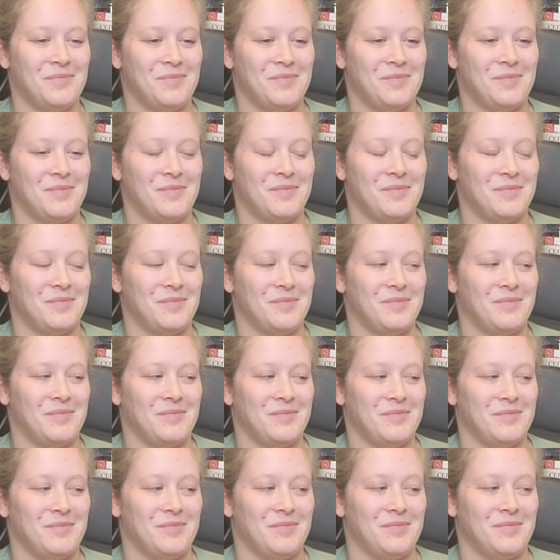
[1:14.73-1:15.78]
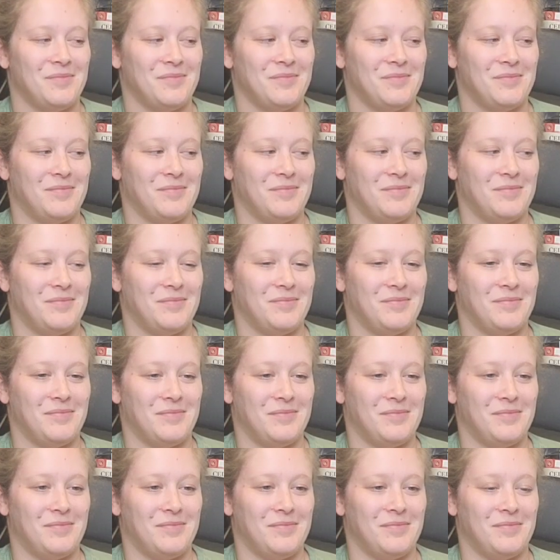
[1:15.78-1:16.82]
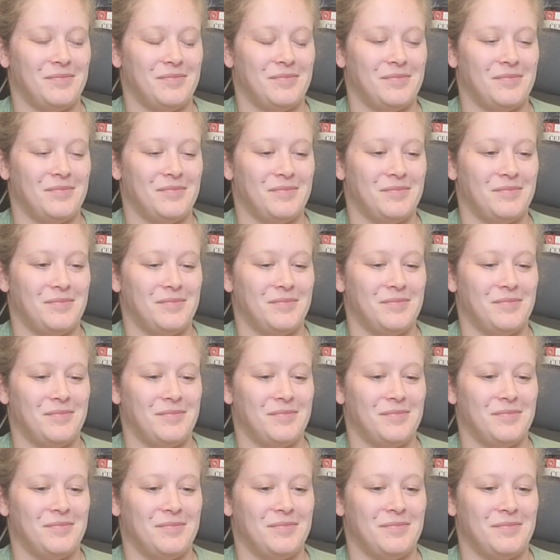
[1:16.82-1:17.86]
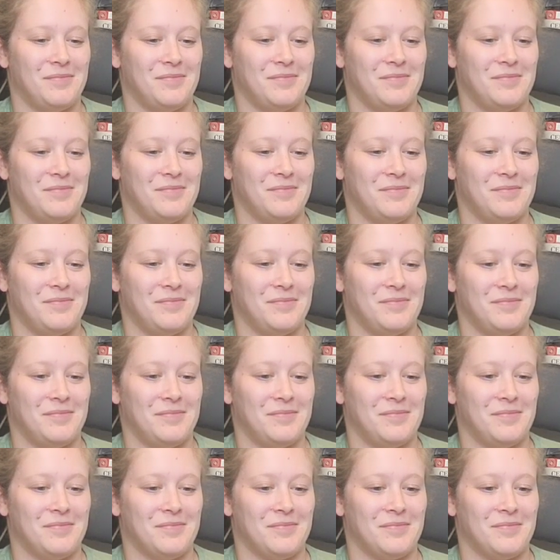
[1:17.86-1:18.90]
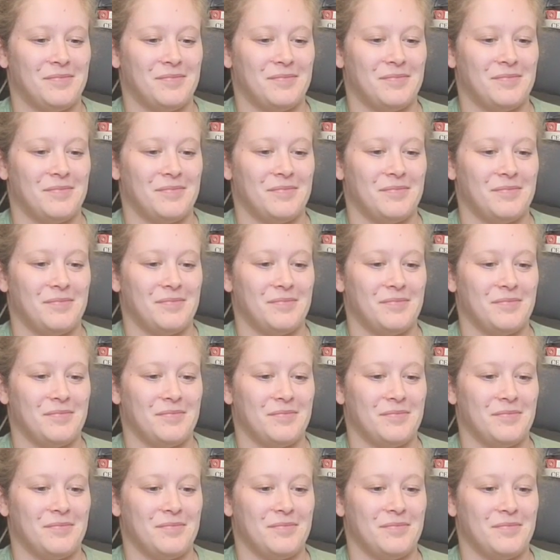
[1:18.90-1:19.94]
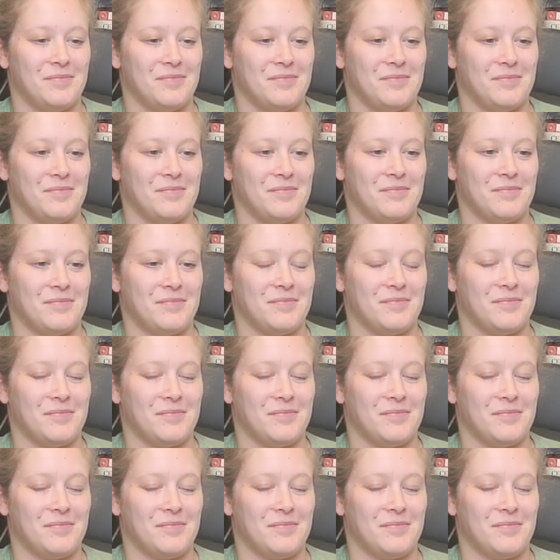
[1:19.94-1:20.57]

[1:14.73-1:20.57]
[no speech]